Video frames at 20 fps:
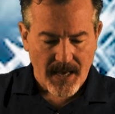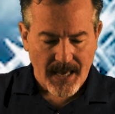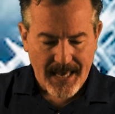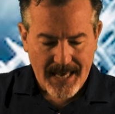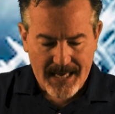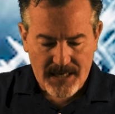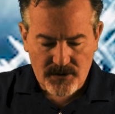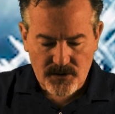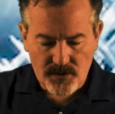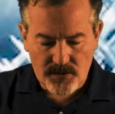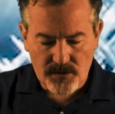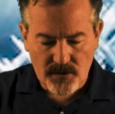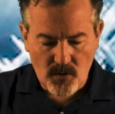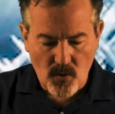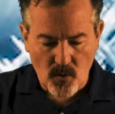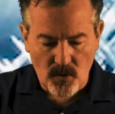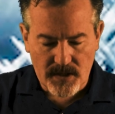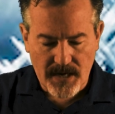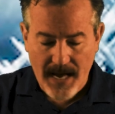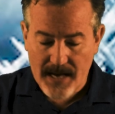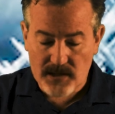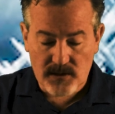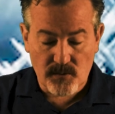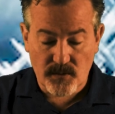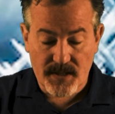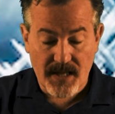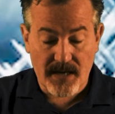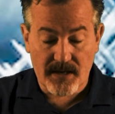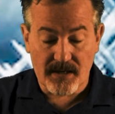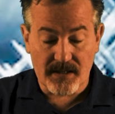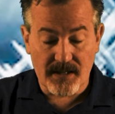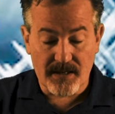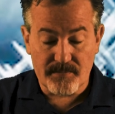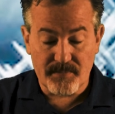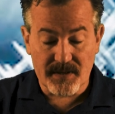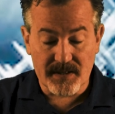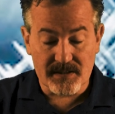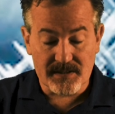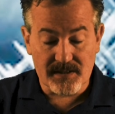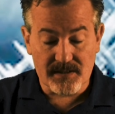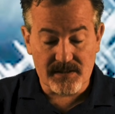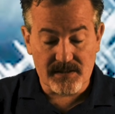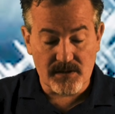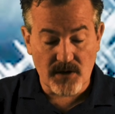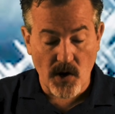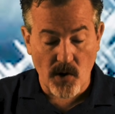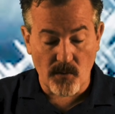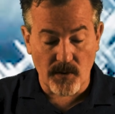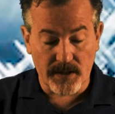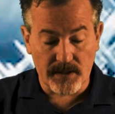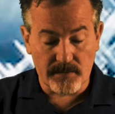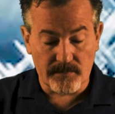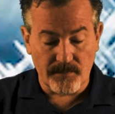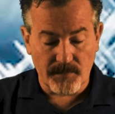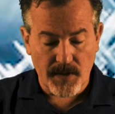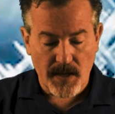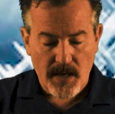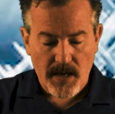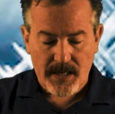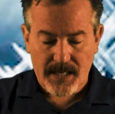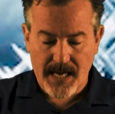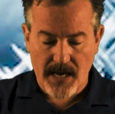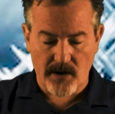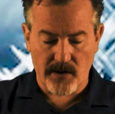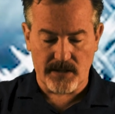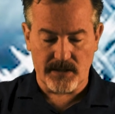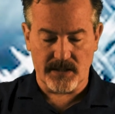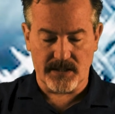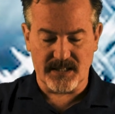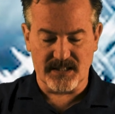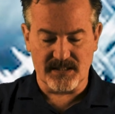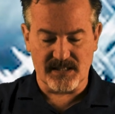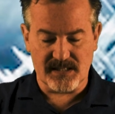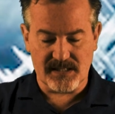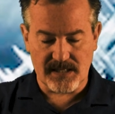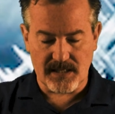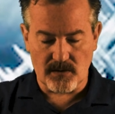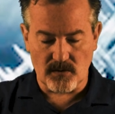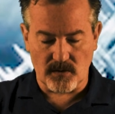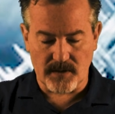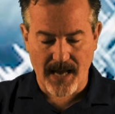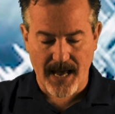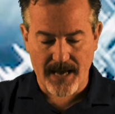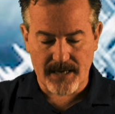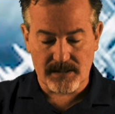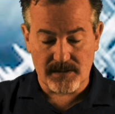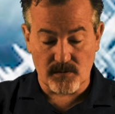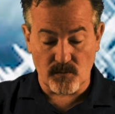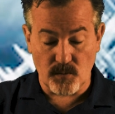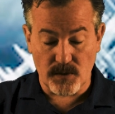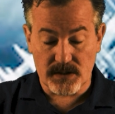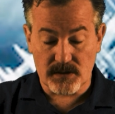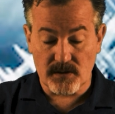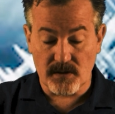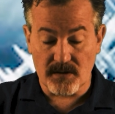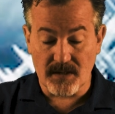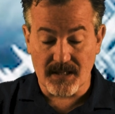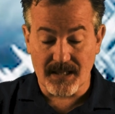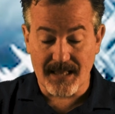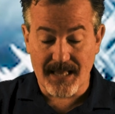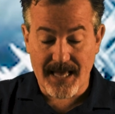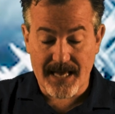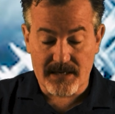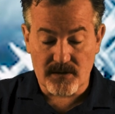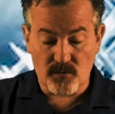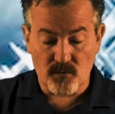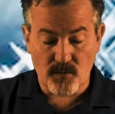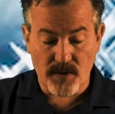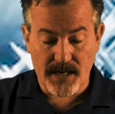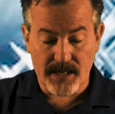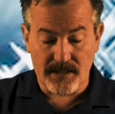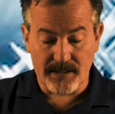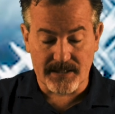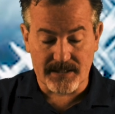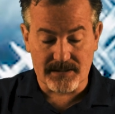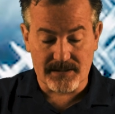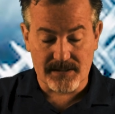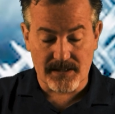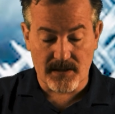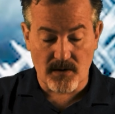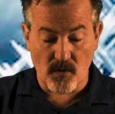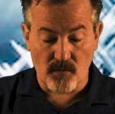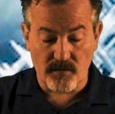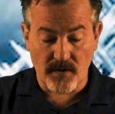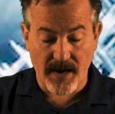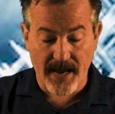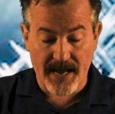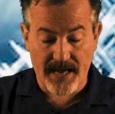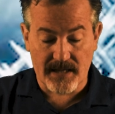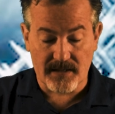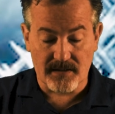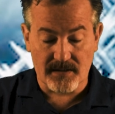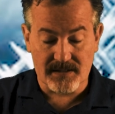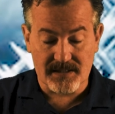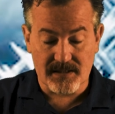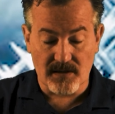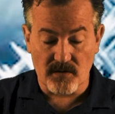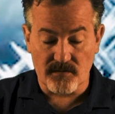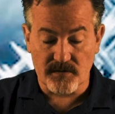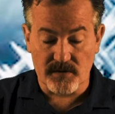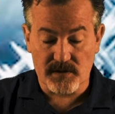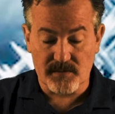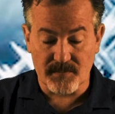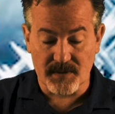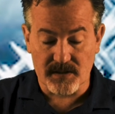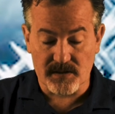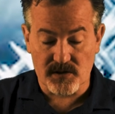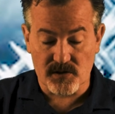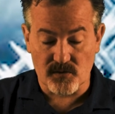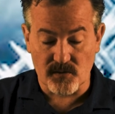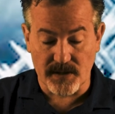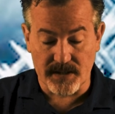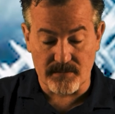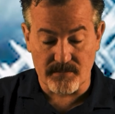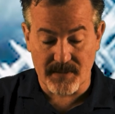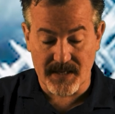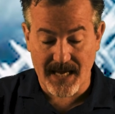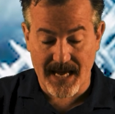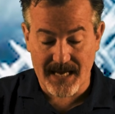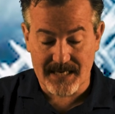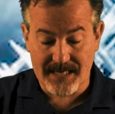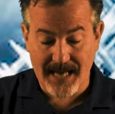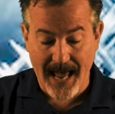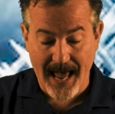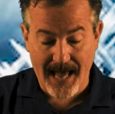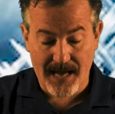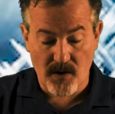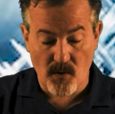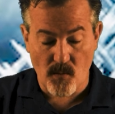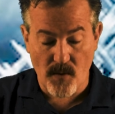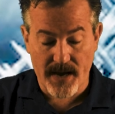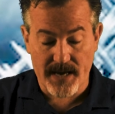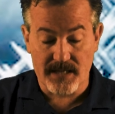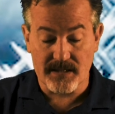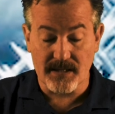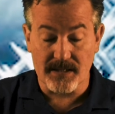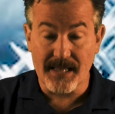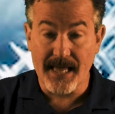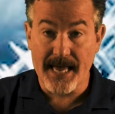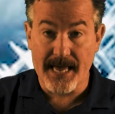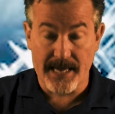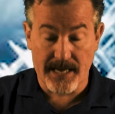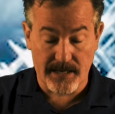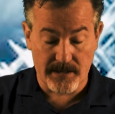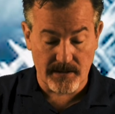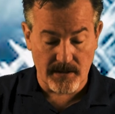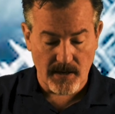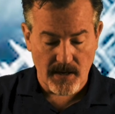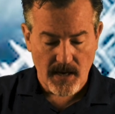entered the courthouse without Alypius's knowing, carrying a concealed axe, and went to the leaden railings that overhang the silversmith street and began to hack away at the lead.